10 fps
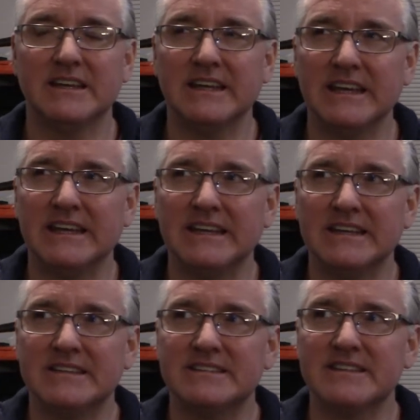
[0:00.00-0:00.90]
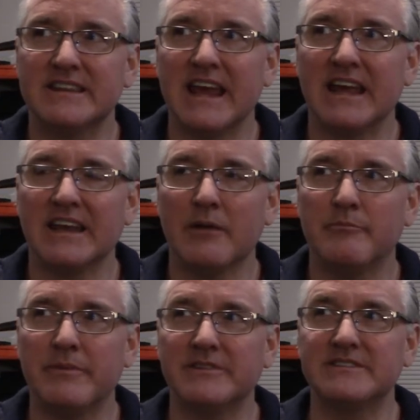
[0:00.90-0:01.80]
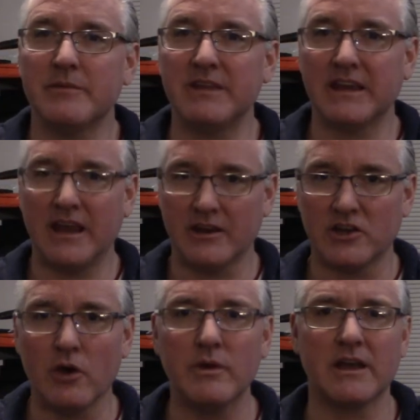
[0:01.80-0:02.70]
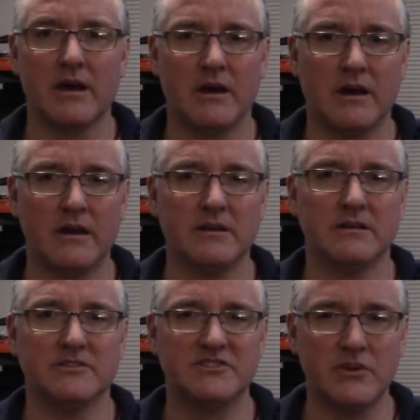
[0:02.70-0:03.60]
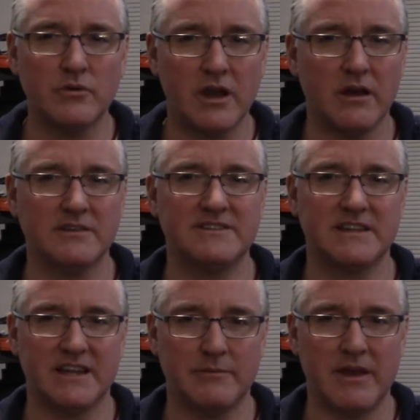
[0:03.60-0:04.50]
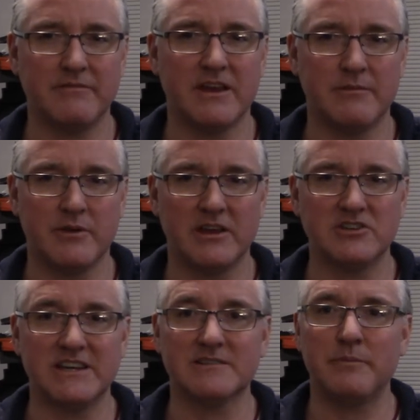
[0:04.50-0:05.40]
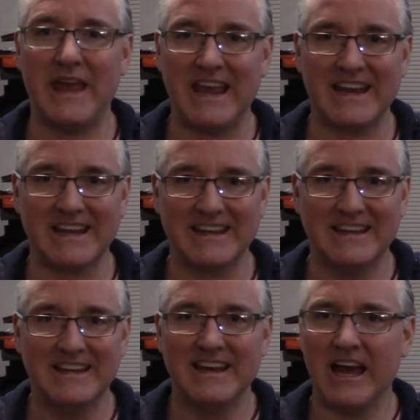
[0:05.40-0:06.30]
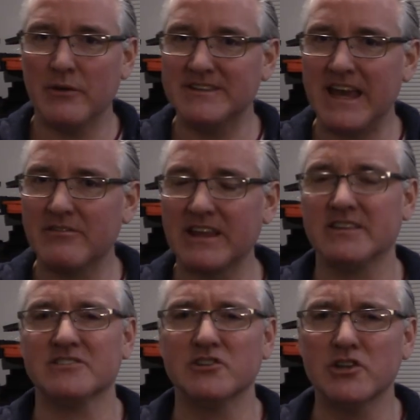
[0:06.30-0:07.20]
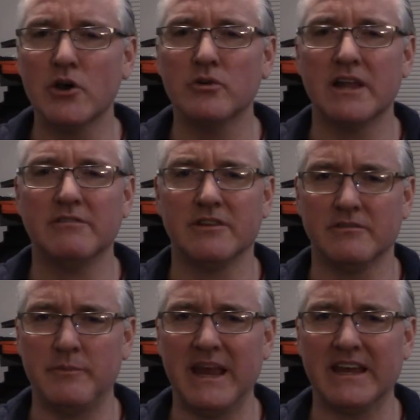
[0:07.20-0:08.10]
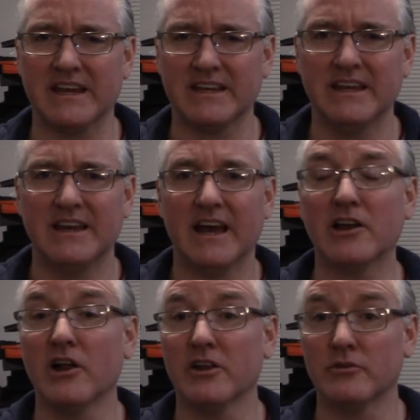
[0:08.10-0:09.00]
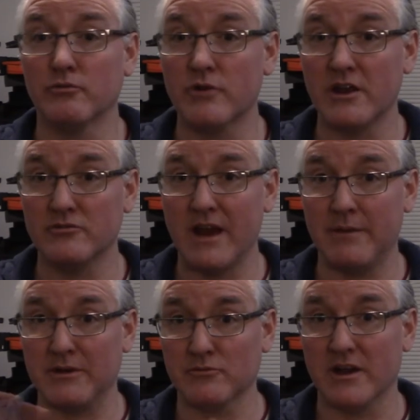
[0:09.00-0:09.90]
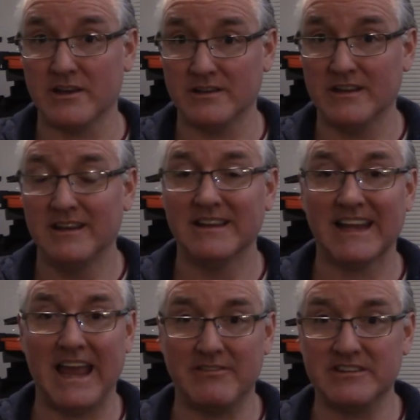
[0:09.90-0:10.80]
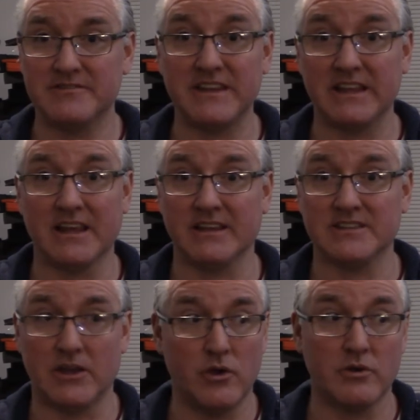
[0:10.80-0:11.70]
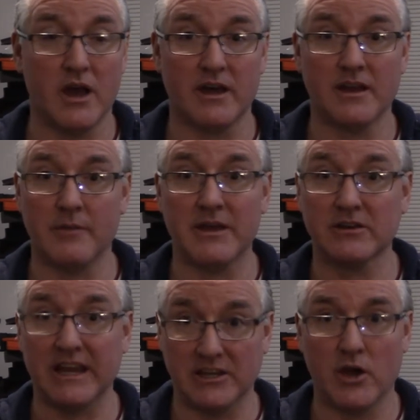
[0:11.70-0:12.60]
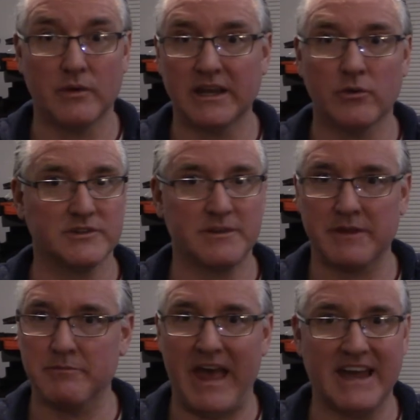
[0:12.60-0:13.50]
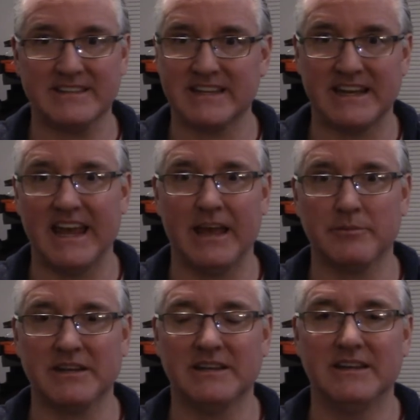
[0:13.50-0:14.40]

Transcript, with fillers: is that a, something kind of going on so constantly in my vibration is panic. I always have like this low level of panic. I call it run rabbit run. Like I have this feeling, I was like, oh God, I better get going or something bad is going to happen.